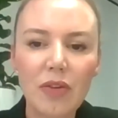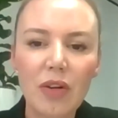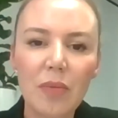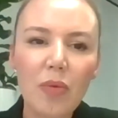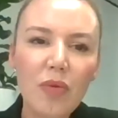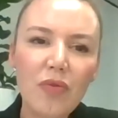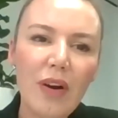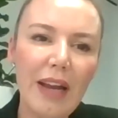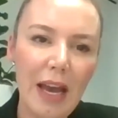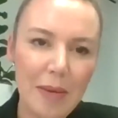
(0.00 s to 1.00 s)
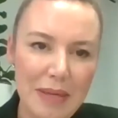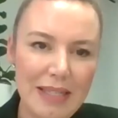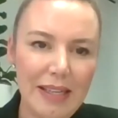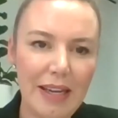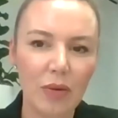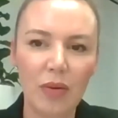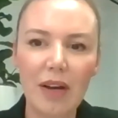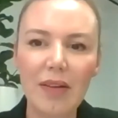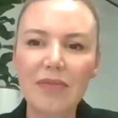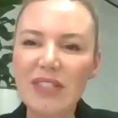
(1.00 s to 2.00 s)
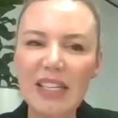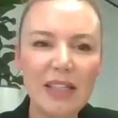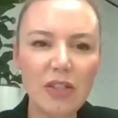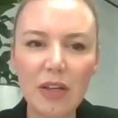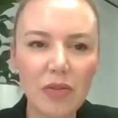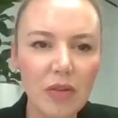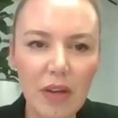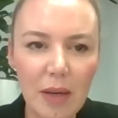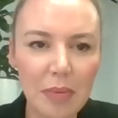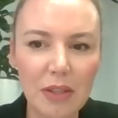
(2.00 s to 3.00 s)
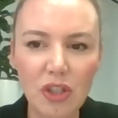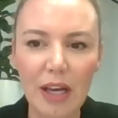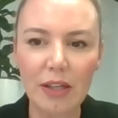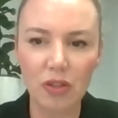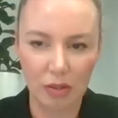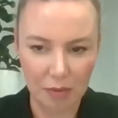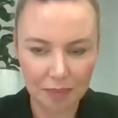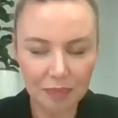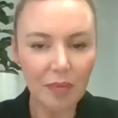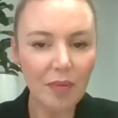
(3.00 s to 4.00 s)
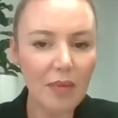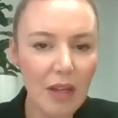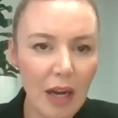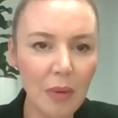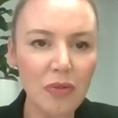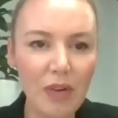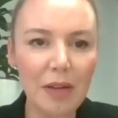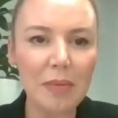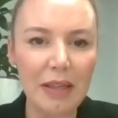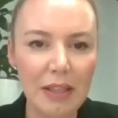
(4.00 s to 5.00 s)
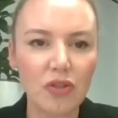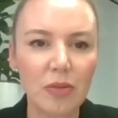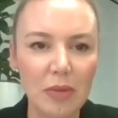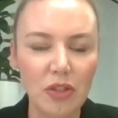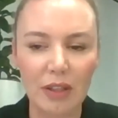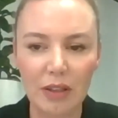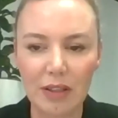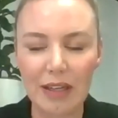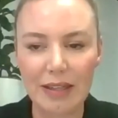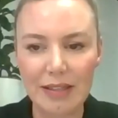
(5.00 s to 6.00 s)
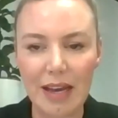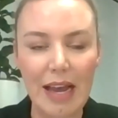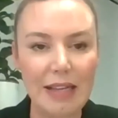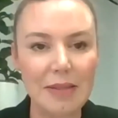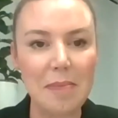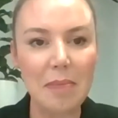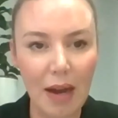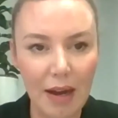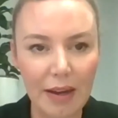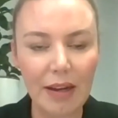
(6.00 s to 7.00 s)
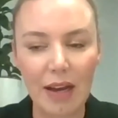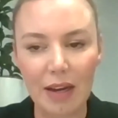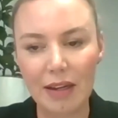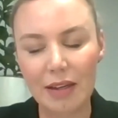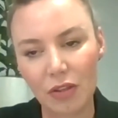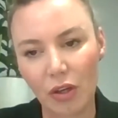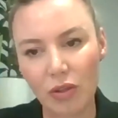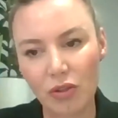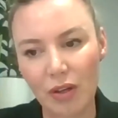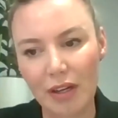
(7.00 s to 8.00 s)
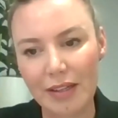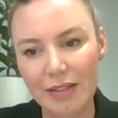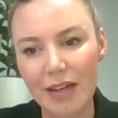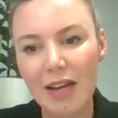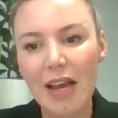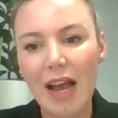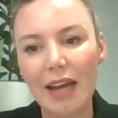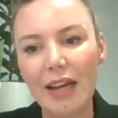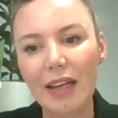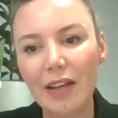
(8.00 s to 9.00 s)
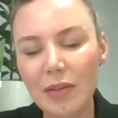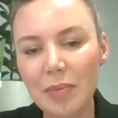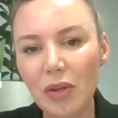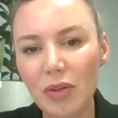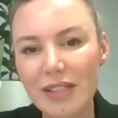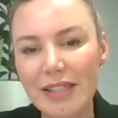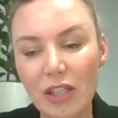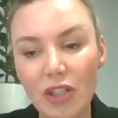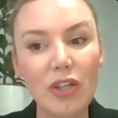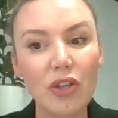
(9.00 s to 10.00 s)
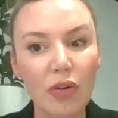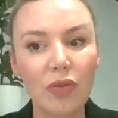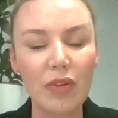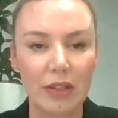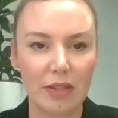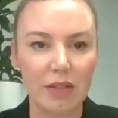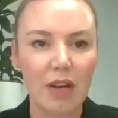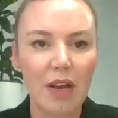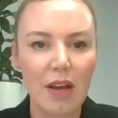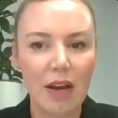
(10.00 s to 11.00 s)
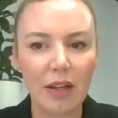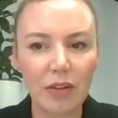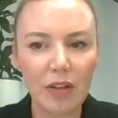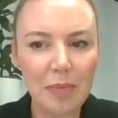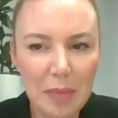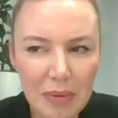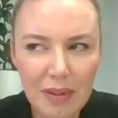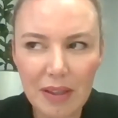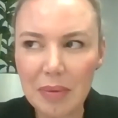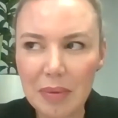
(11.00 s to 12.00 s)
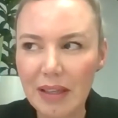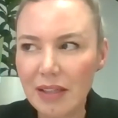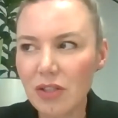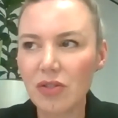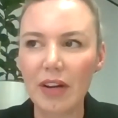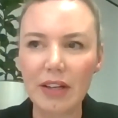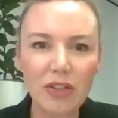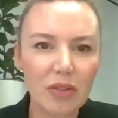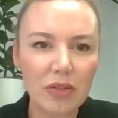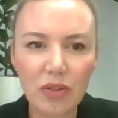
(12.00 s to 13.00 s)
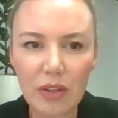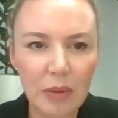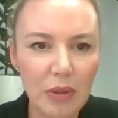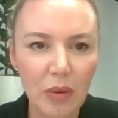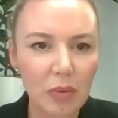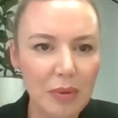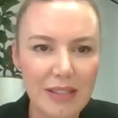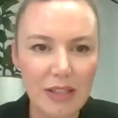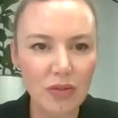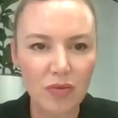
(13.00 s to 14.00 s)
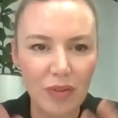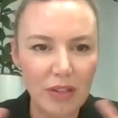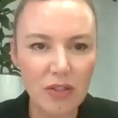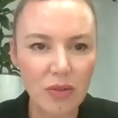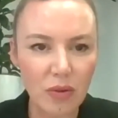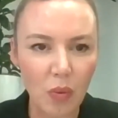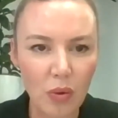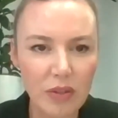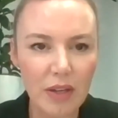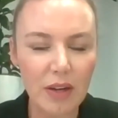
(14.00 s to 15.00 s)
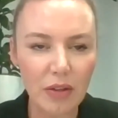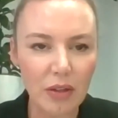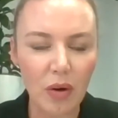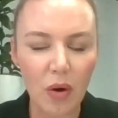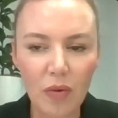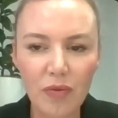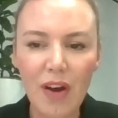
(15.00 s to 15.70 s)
more for unhappy skin or skin that's going through a couple of challenges. I would recommend Extremely Gentle Cleanser as my go-to cleanser. And I love it because it's actually non-rinse. And a lot of people think, but that's strange. Surely we always need to rinse the water, off